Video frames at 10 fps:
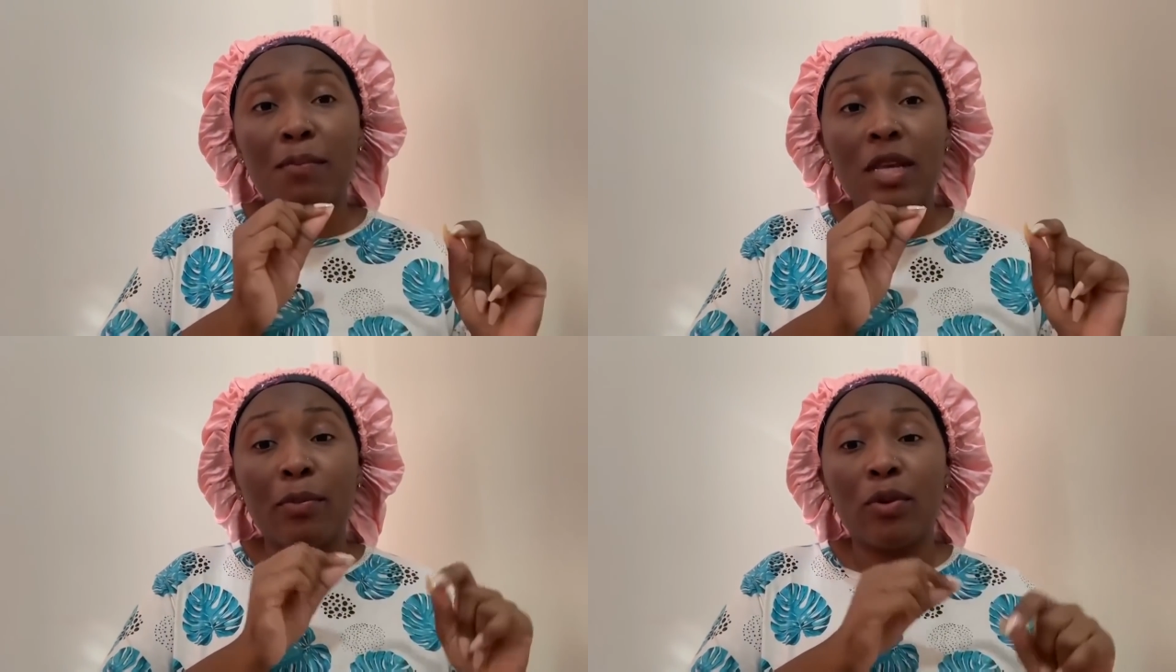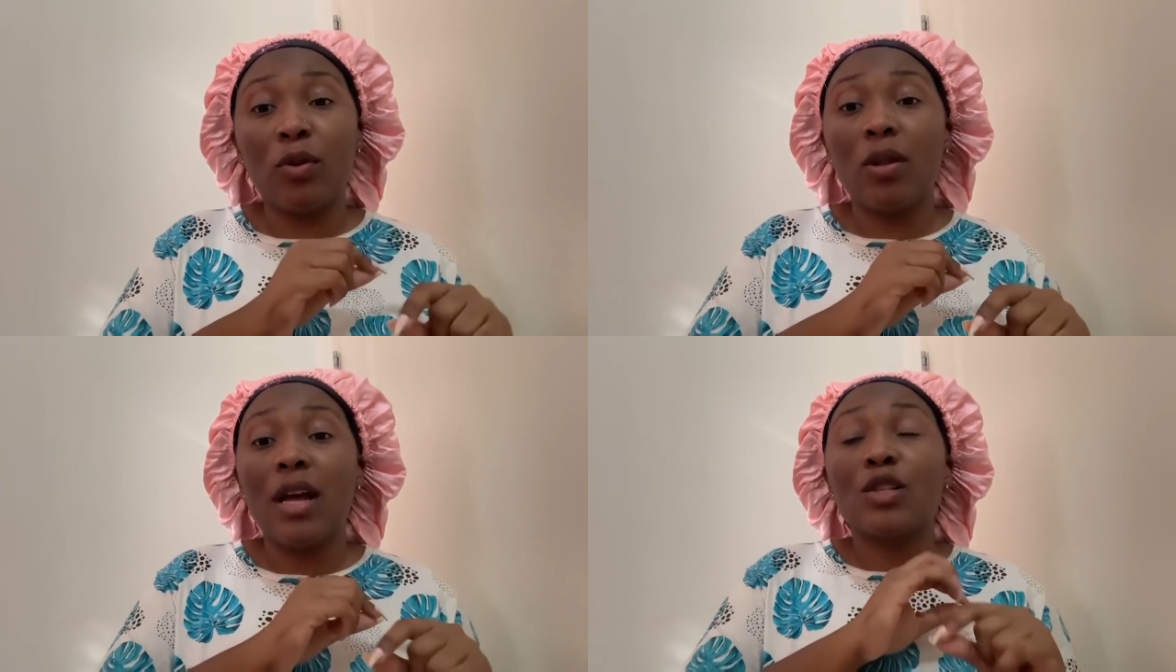
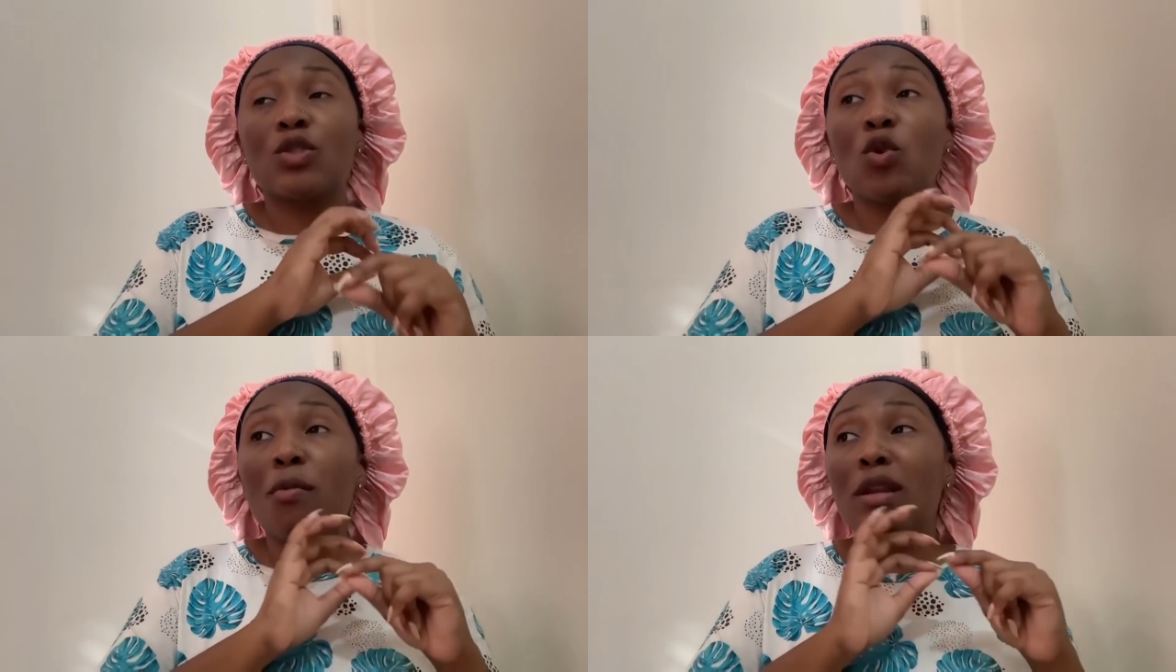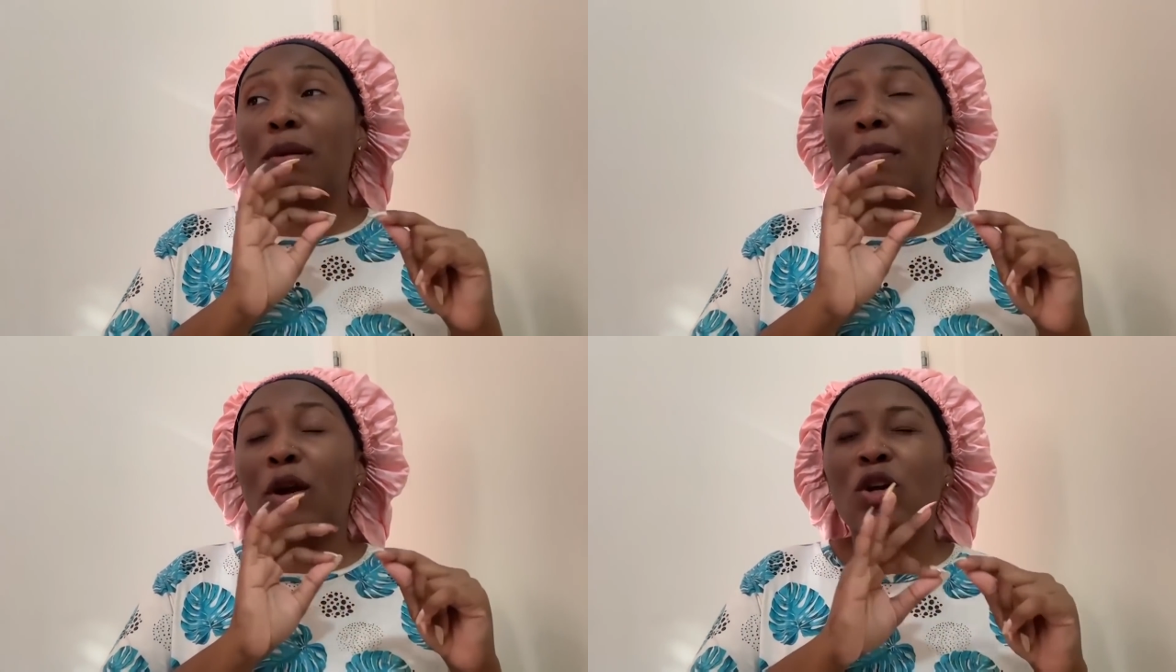because I just don't
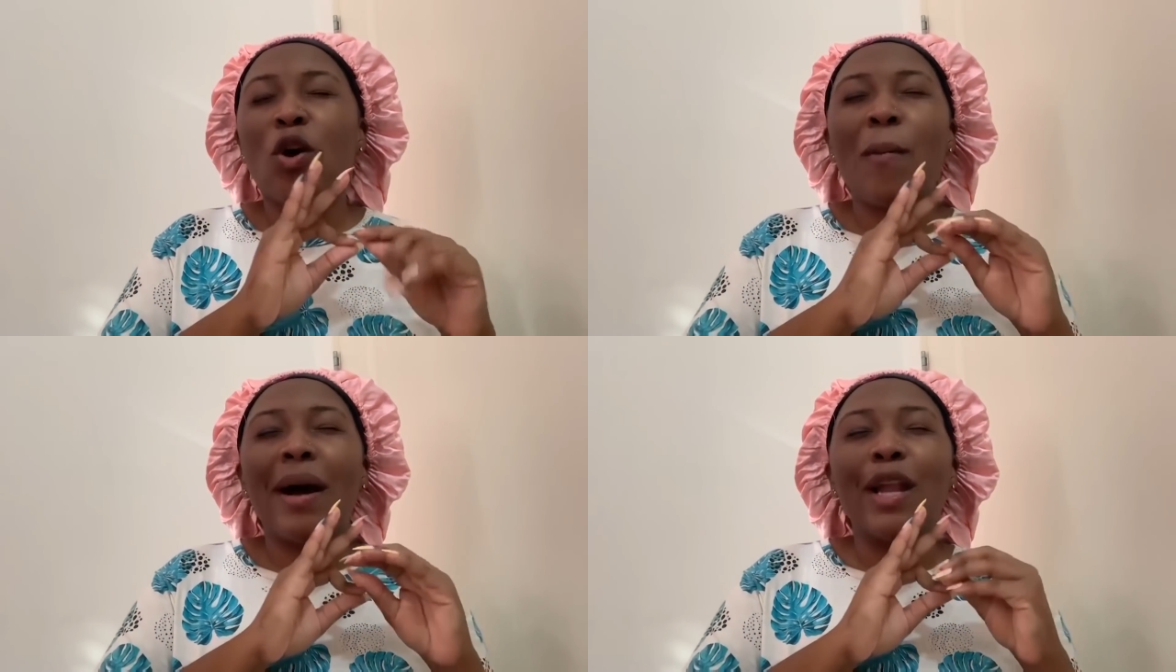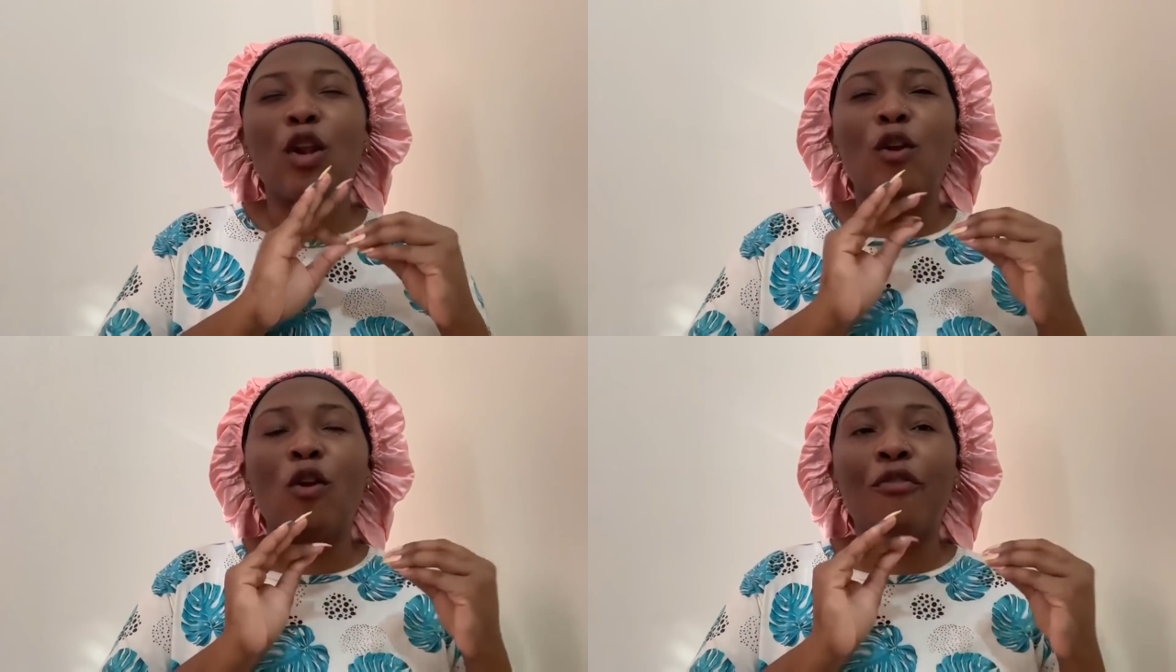have a problem with
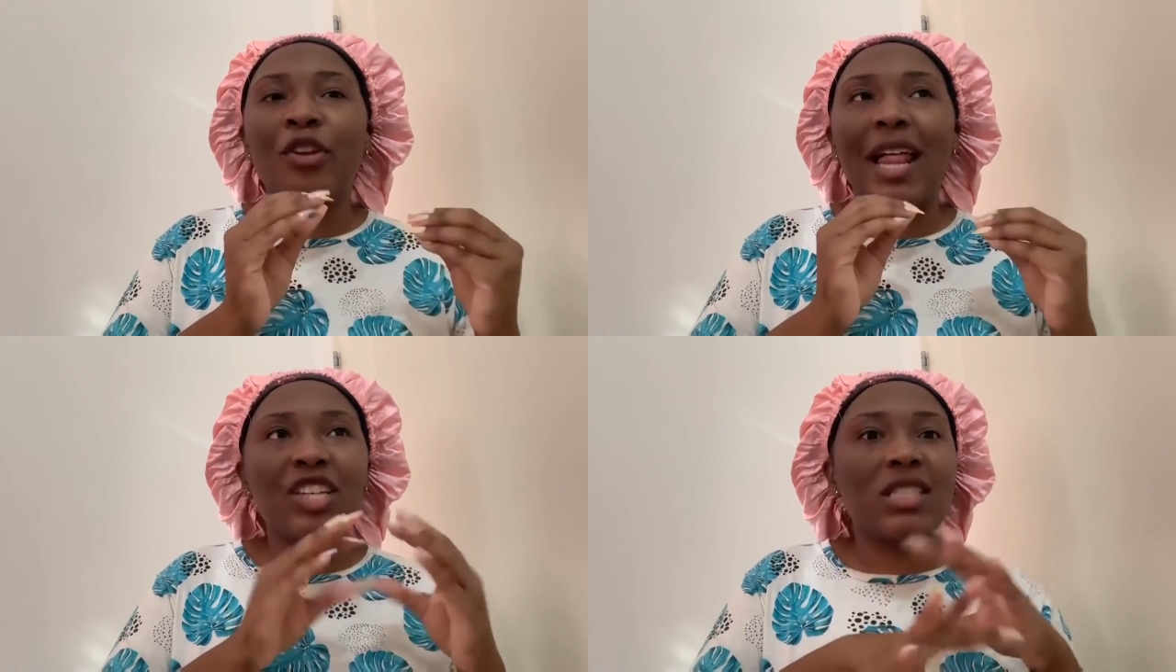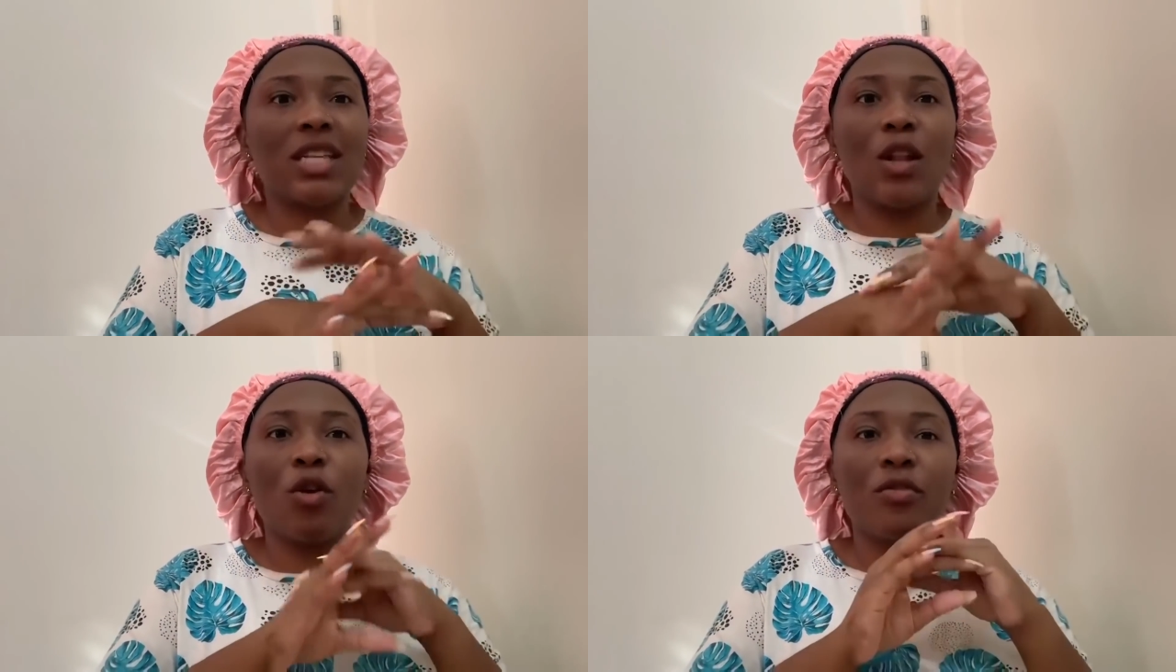like men
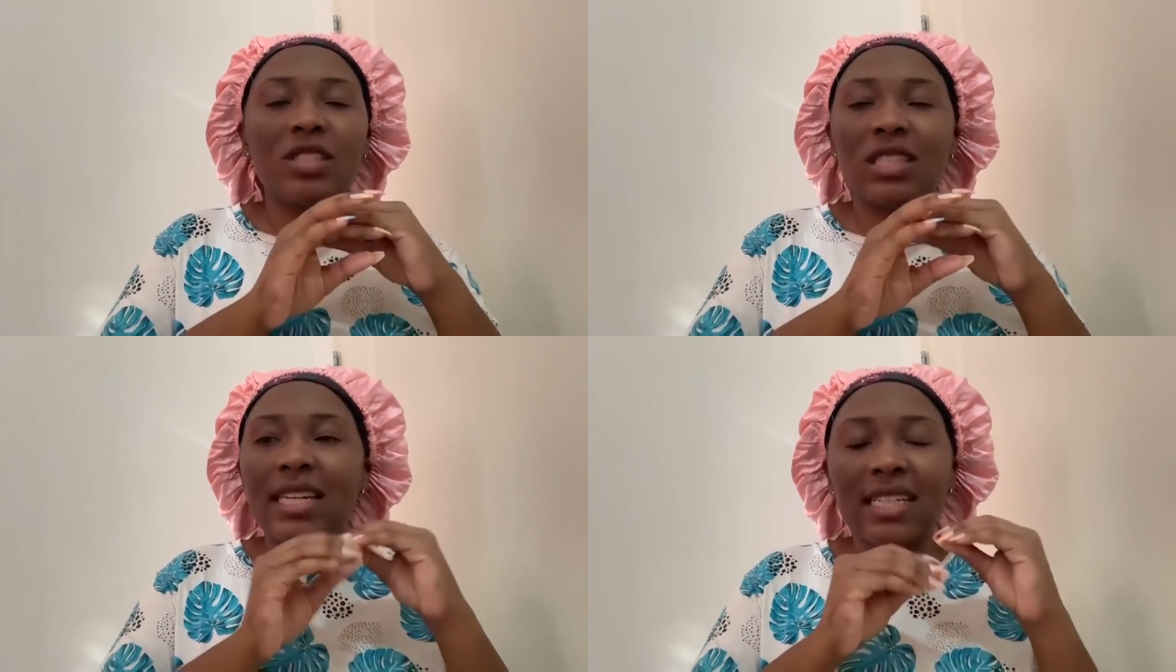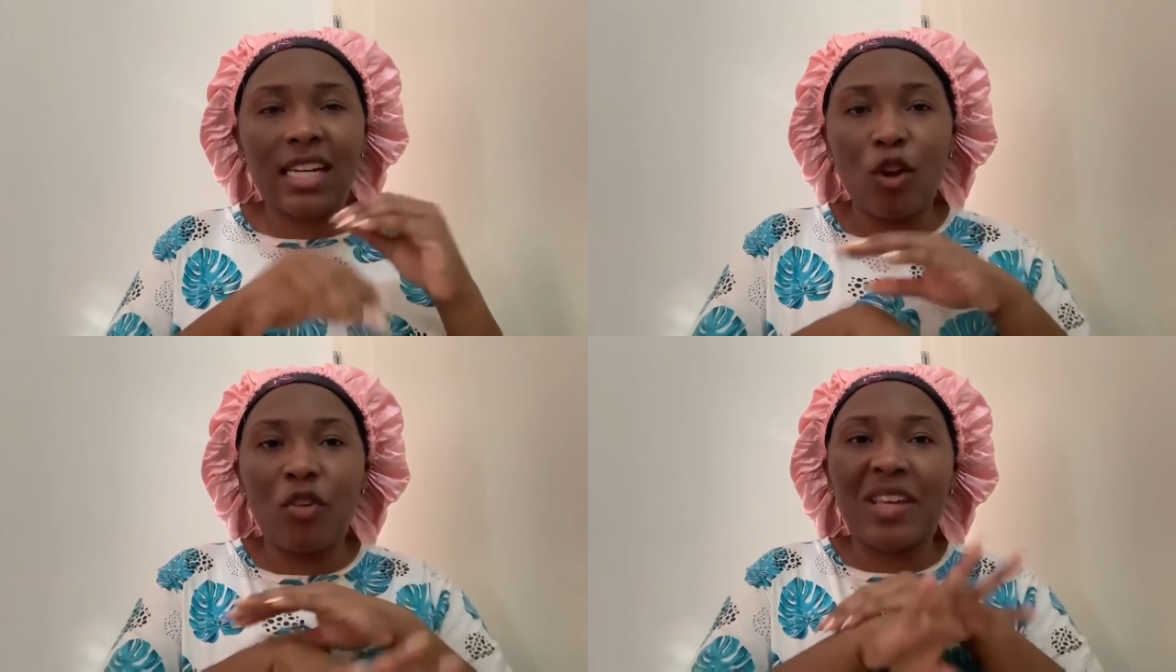in relationships. They can't
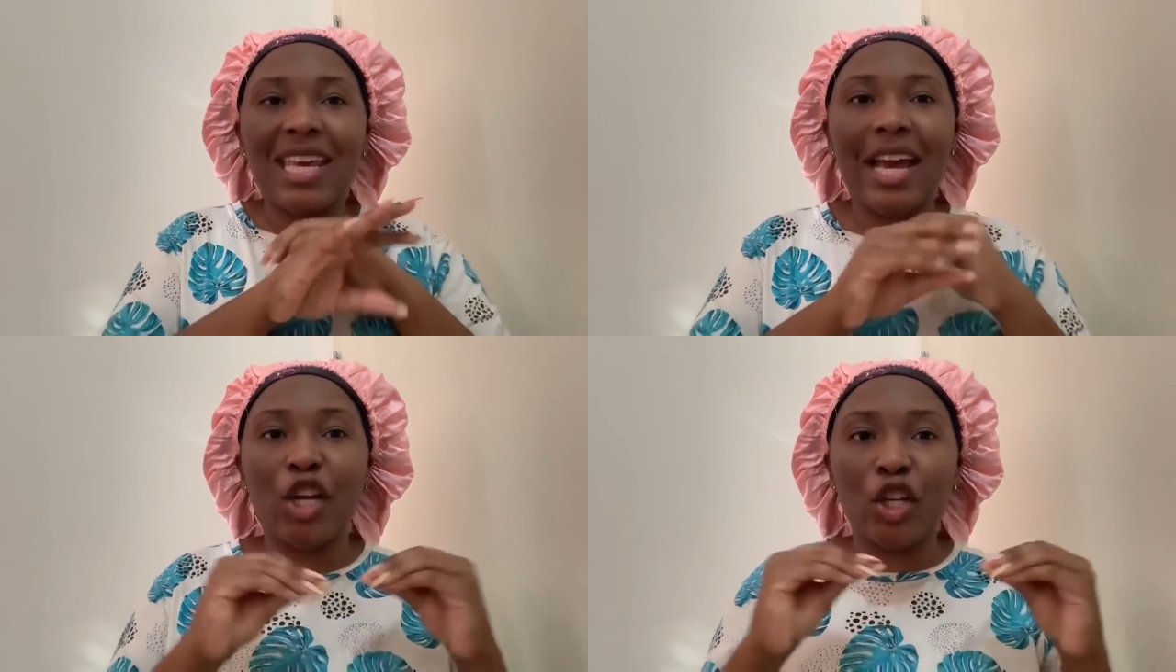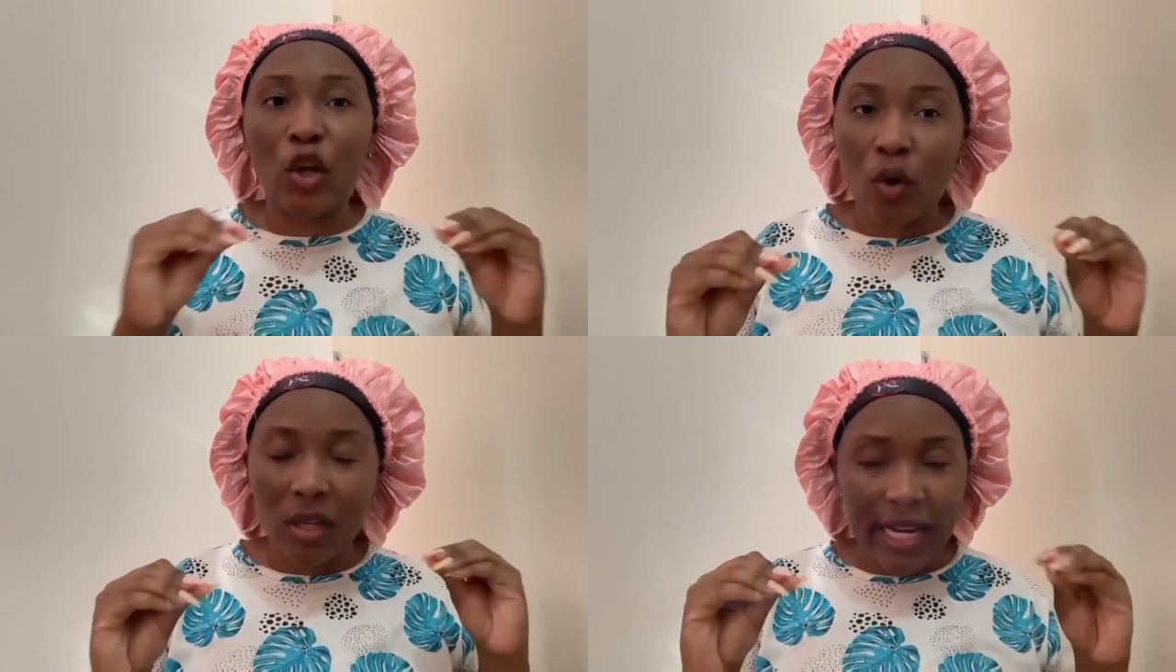do it because
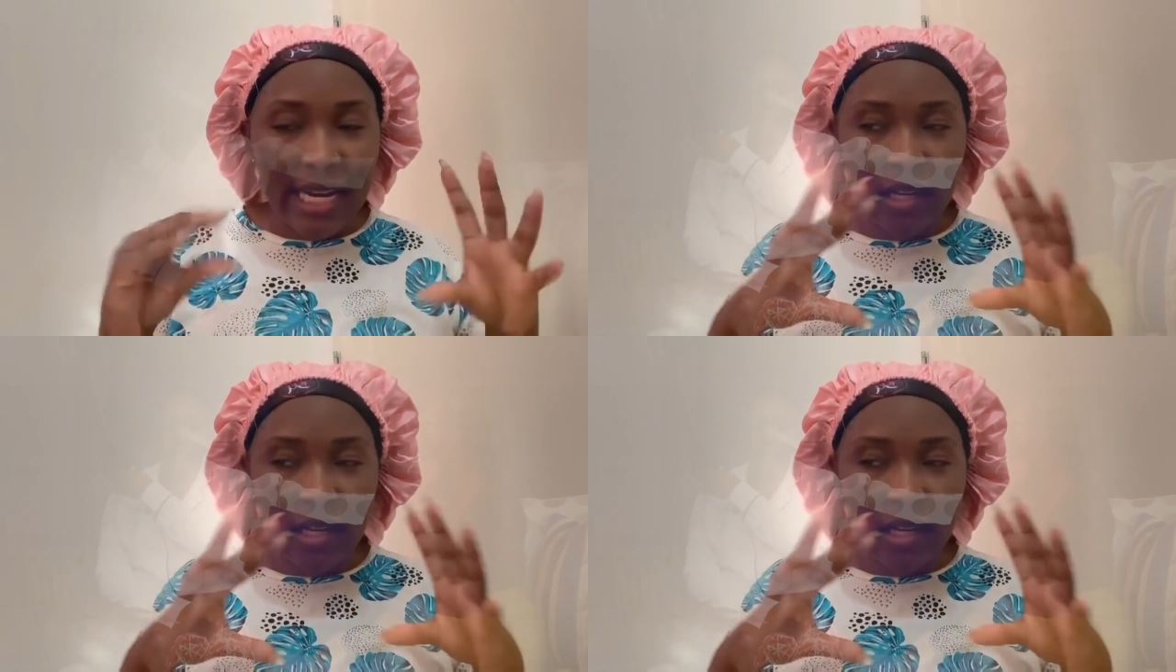my